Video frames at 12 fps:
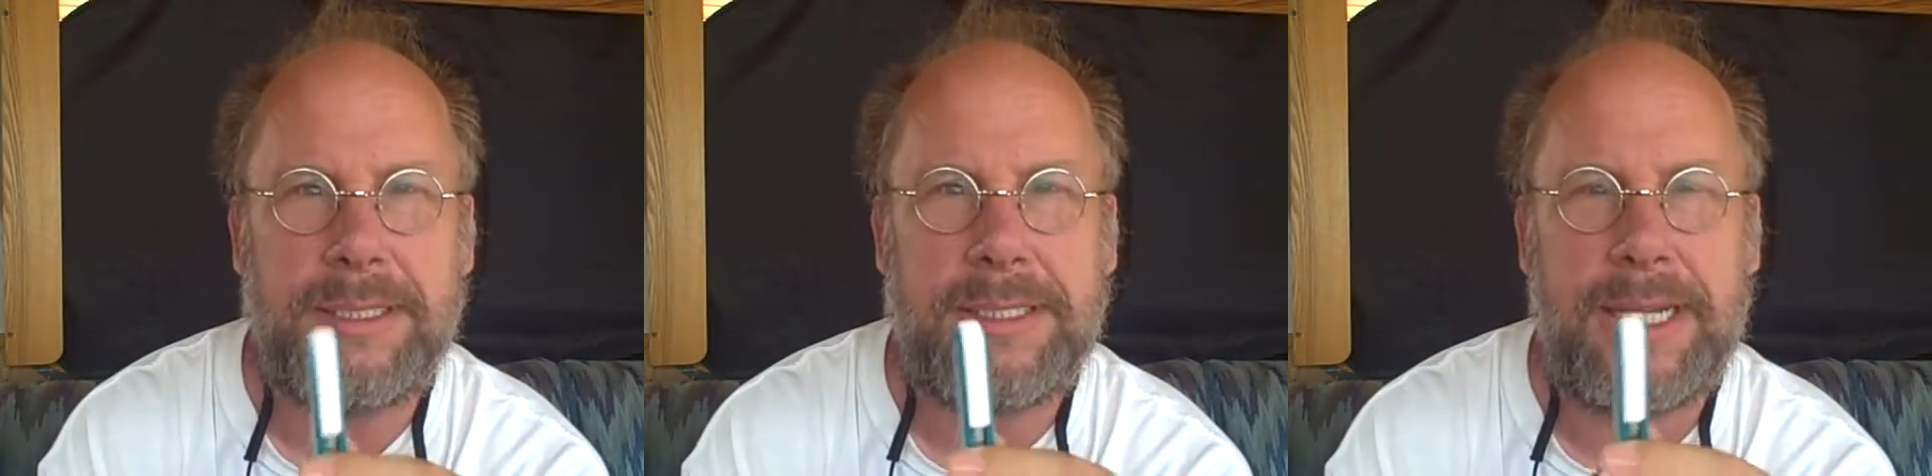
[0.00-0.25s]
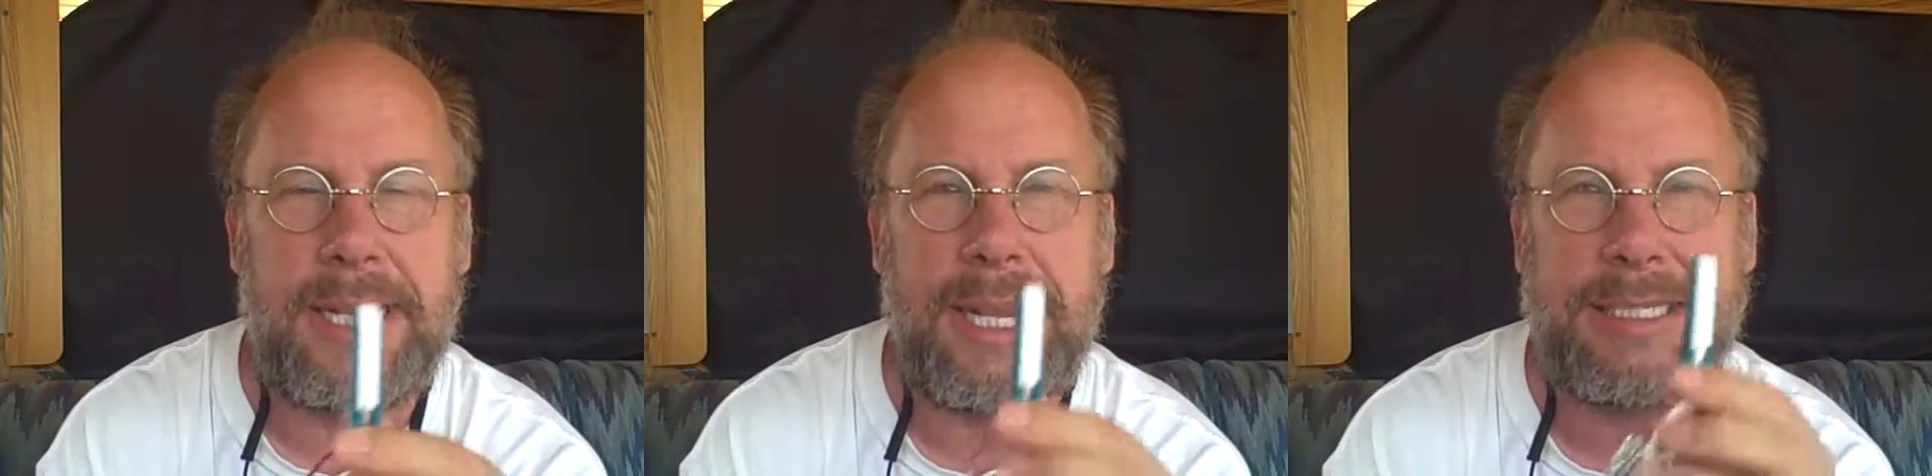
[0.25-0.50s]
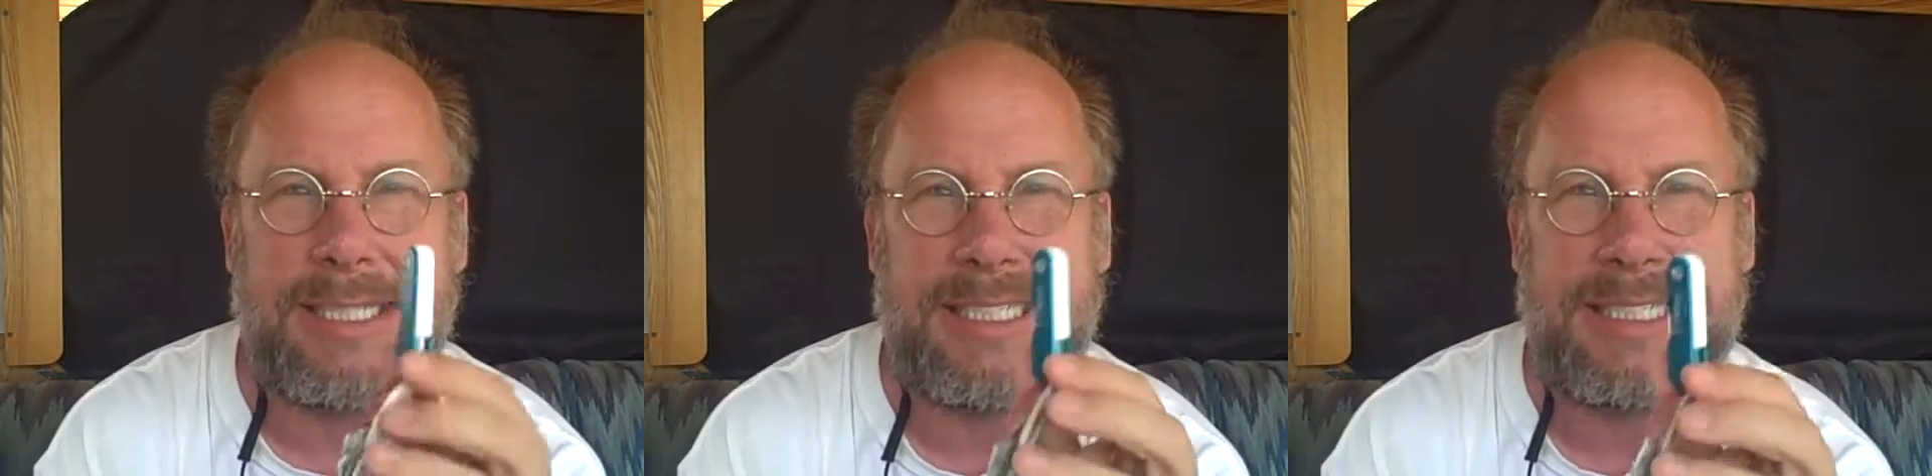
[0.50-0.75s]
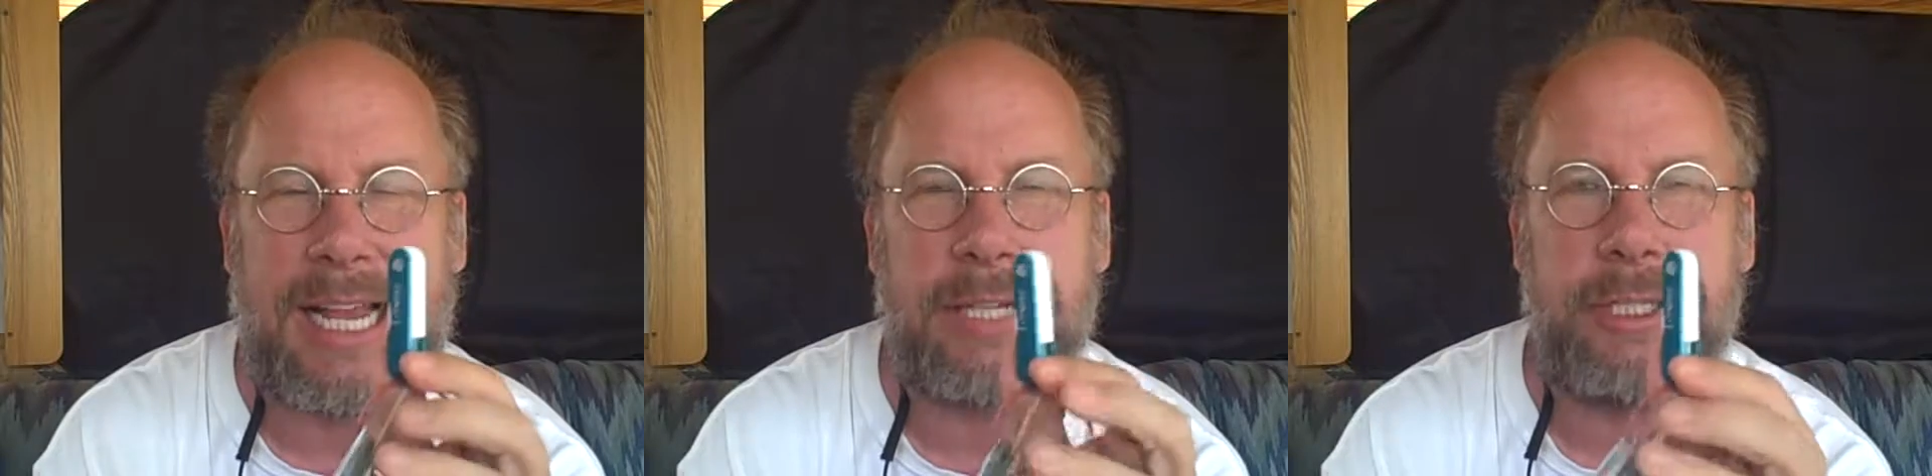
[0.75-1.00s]
This thing has
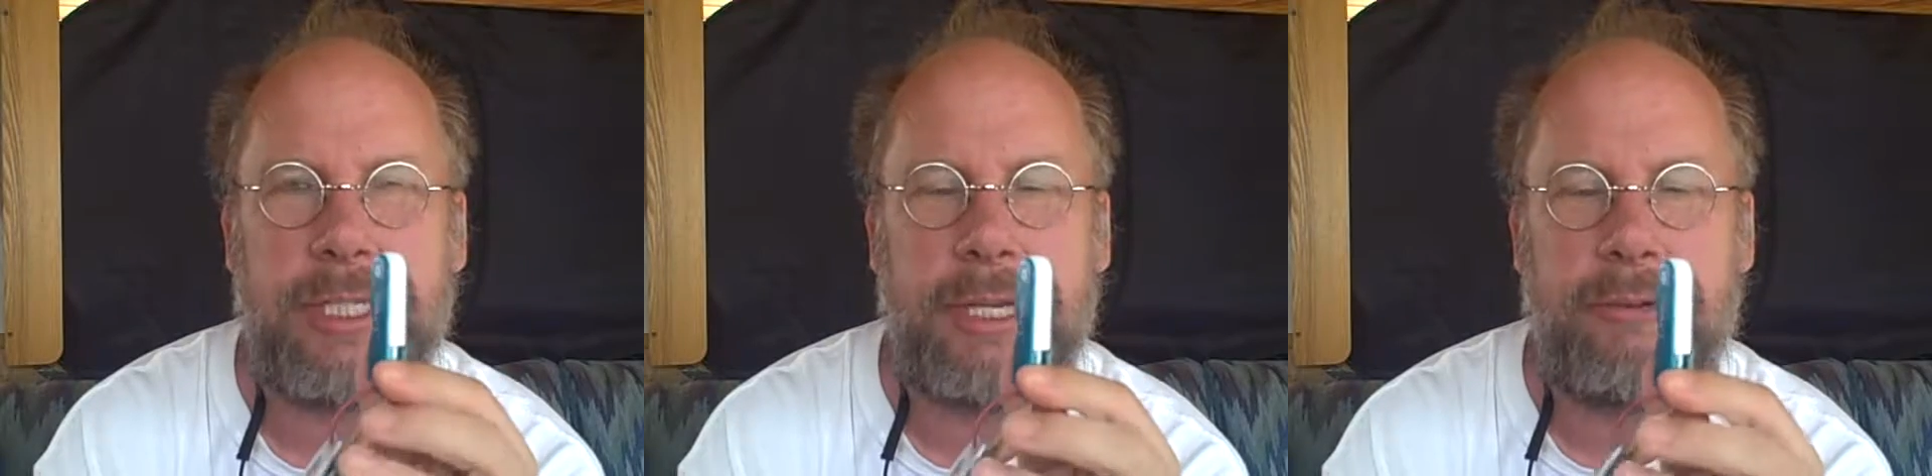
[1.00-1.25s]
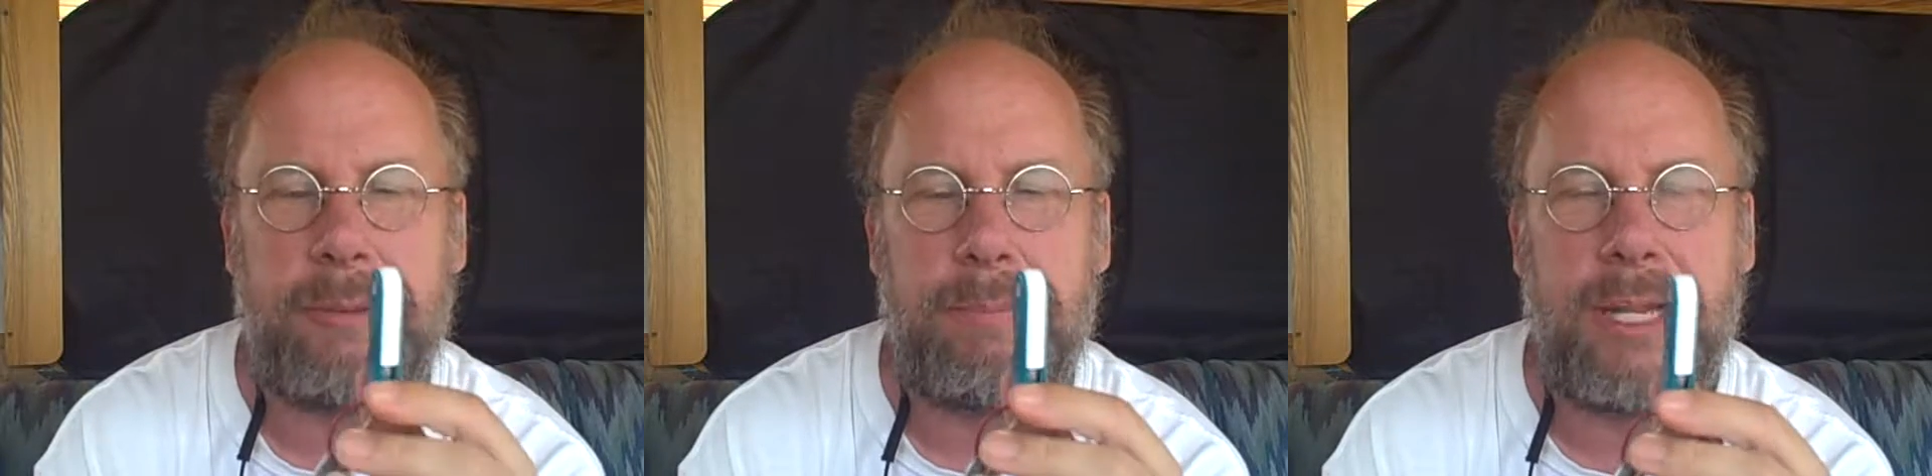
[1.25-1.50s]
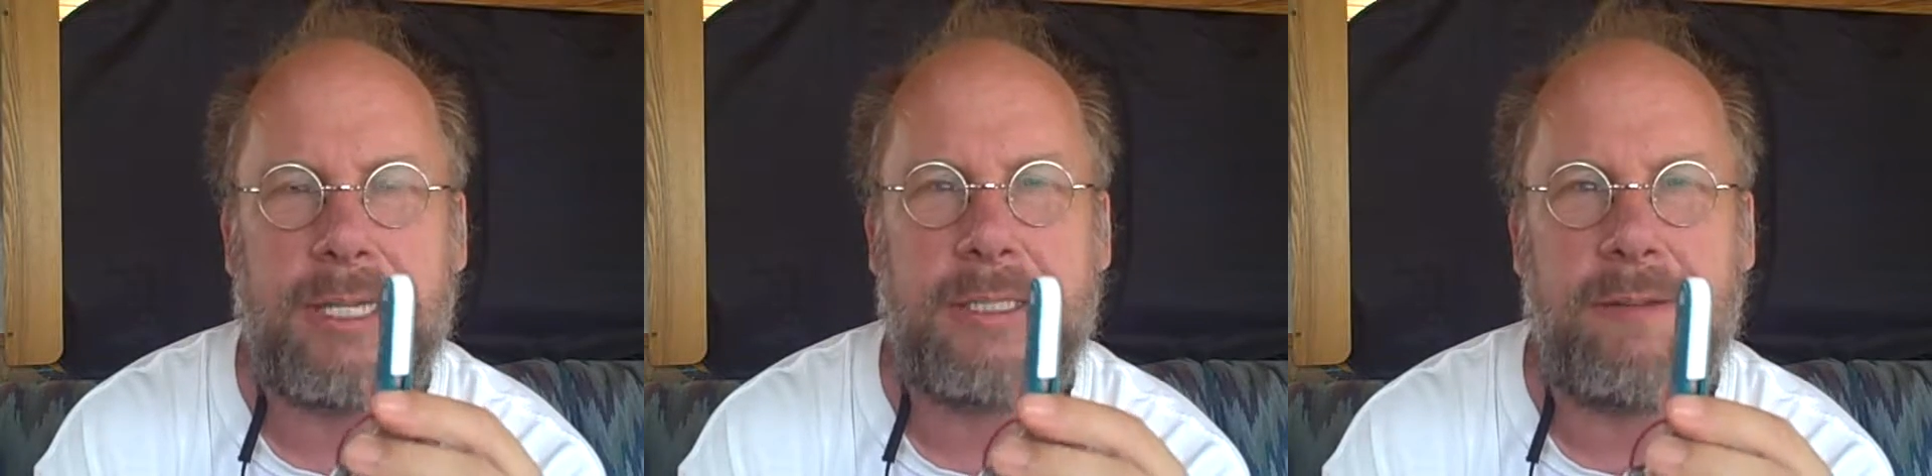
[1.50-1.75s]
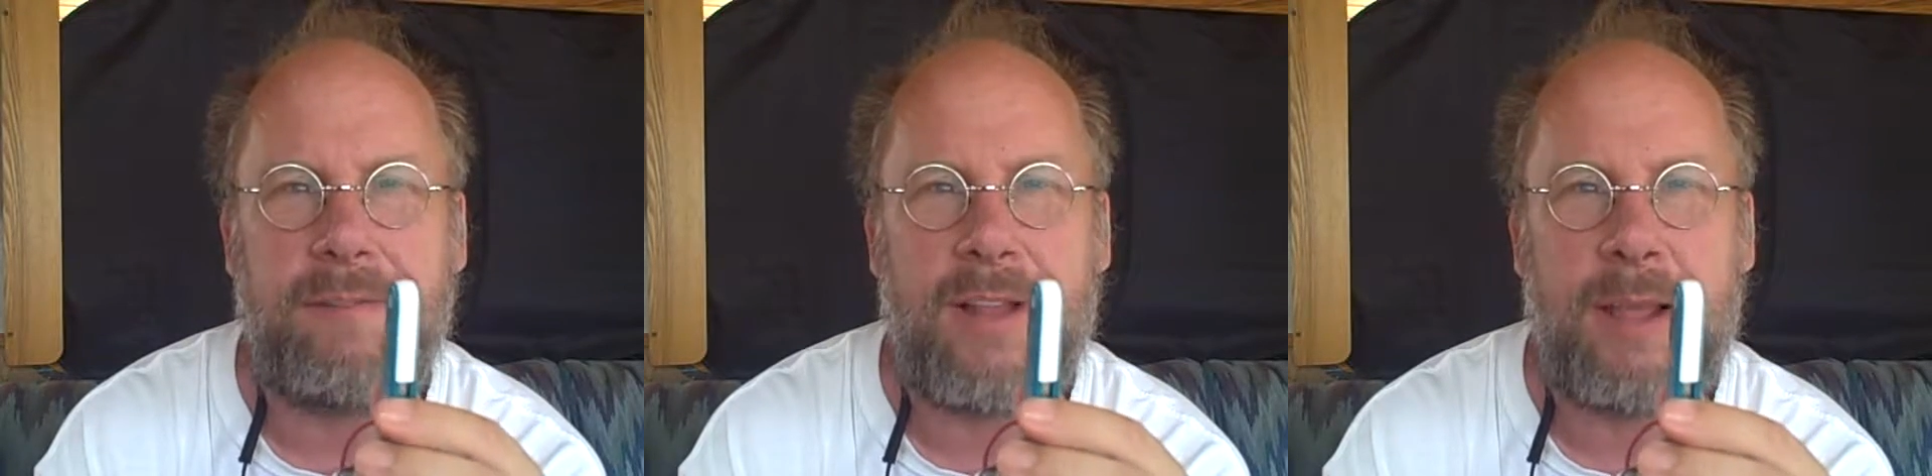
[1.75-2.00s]
essentially
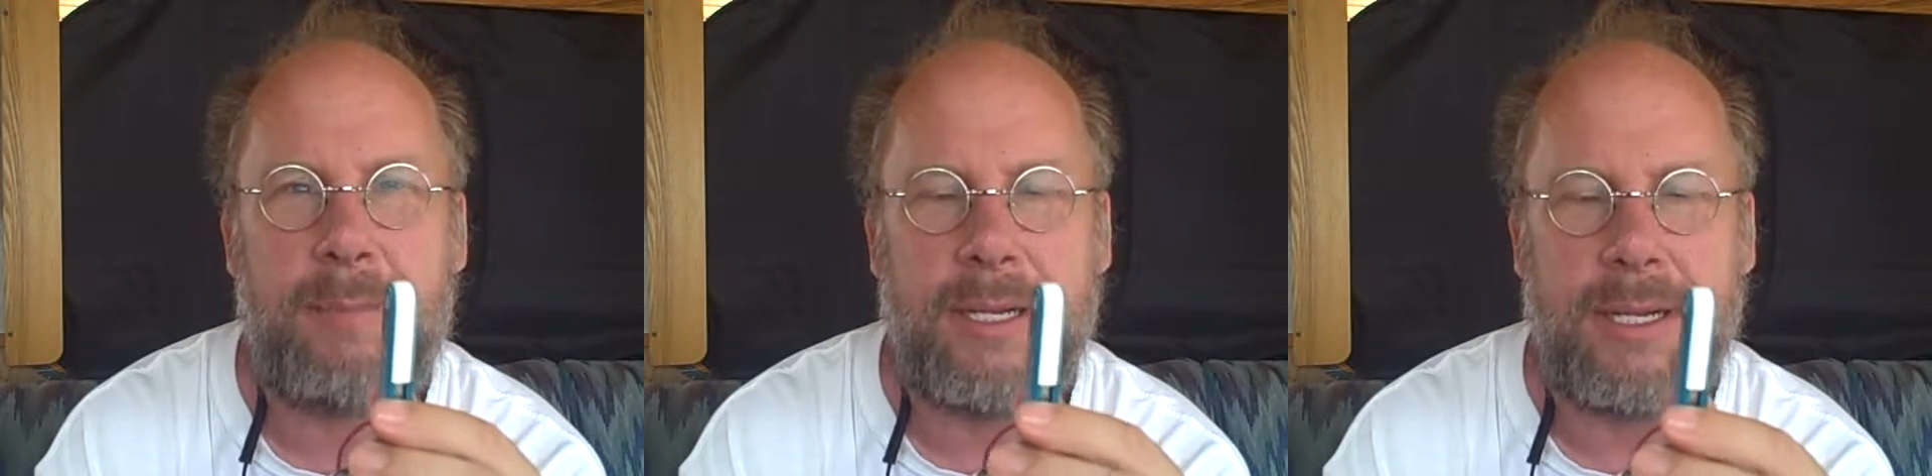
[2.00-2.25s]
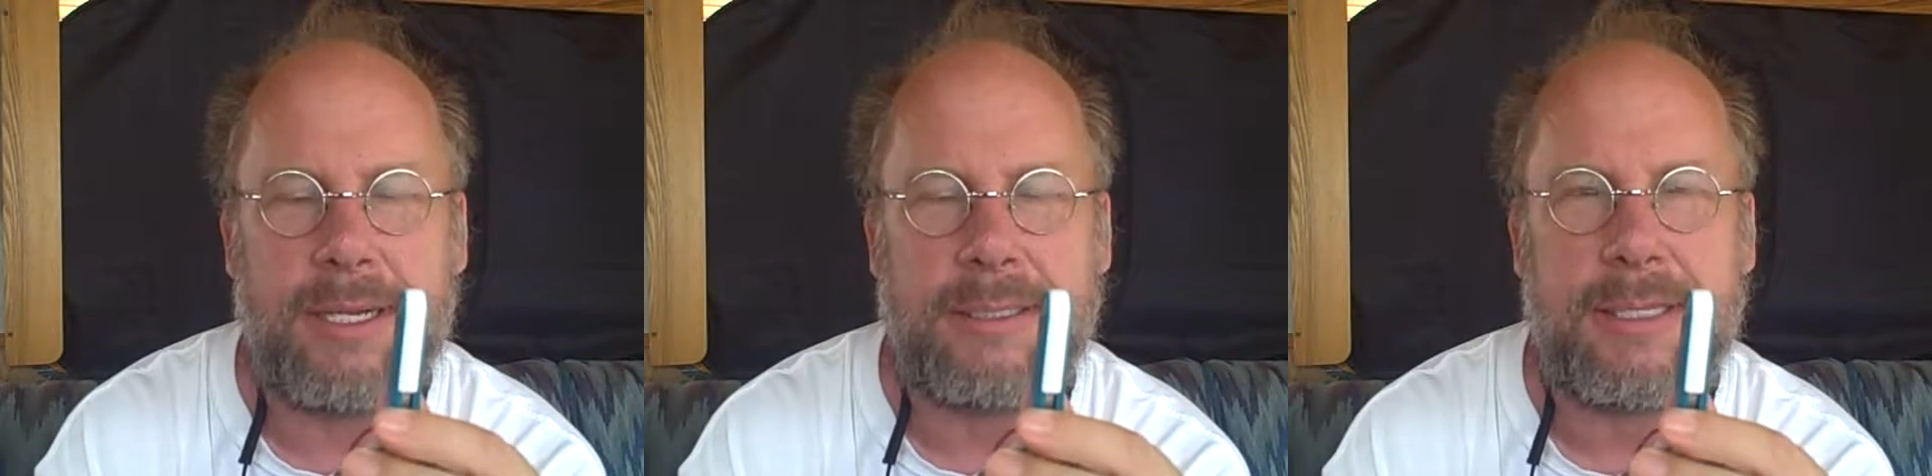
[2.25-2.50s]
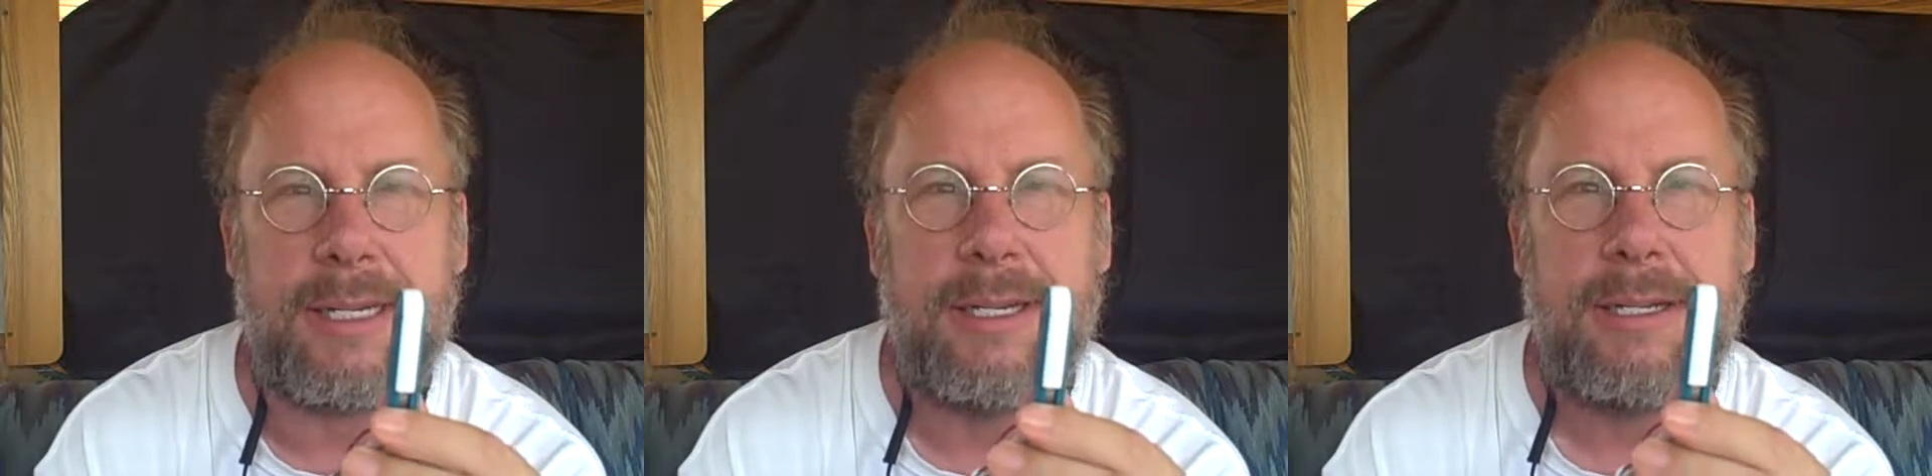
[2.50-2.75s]
replaced the floppy disk.